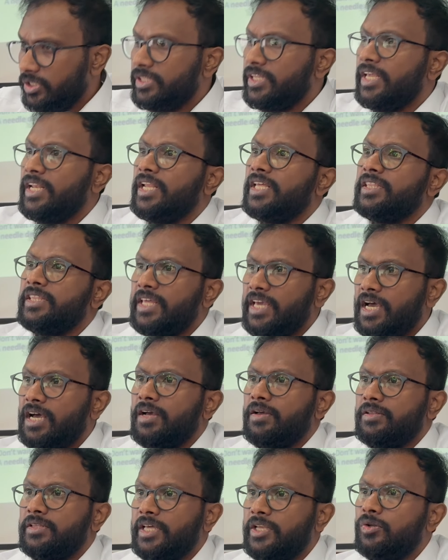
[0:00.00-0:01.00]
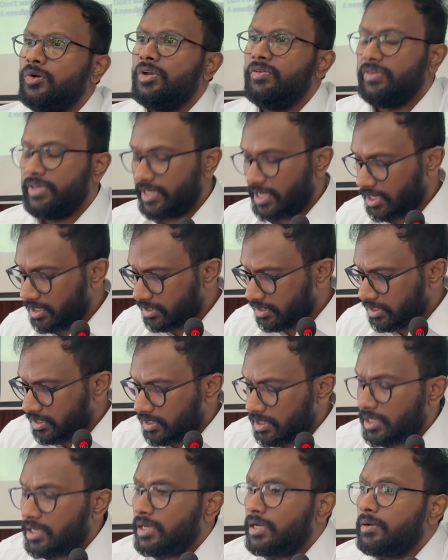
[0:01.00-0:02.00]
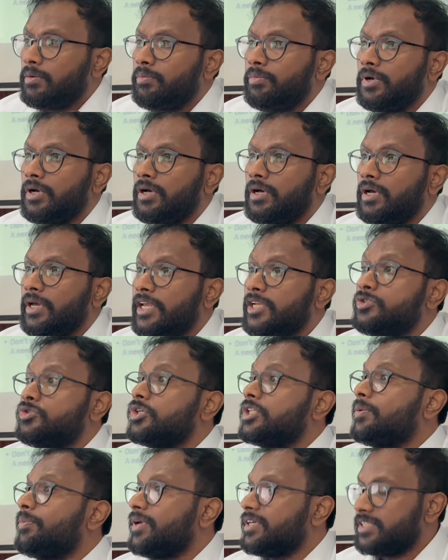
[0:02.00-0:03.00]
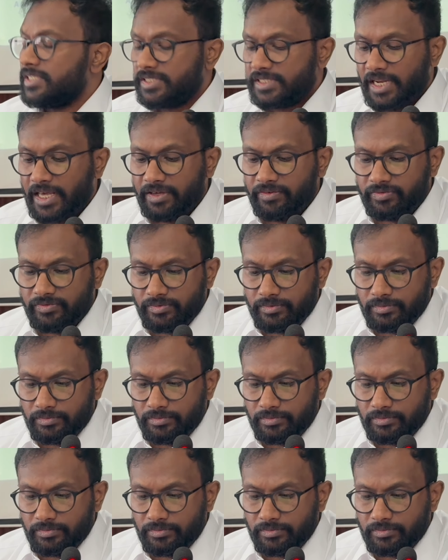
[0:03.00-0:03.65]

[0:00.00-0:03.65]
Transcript: it then and there. Then only we can ensure the patient's life.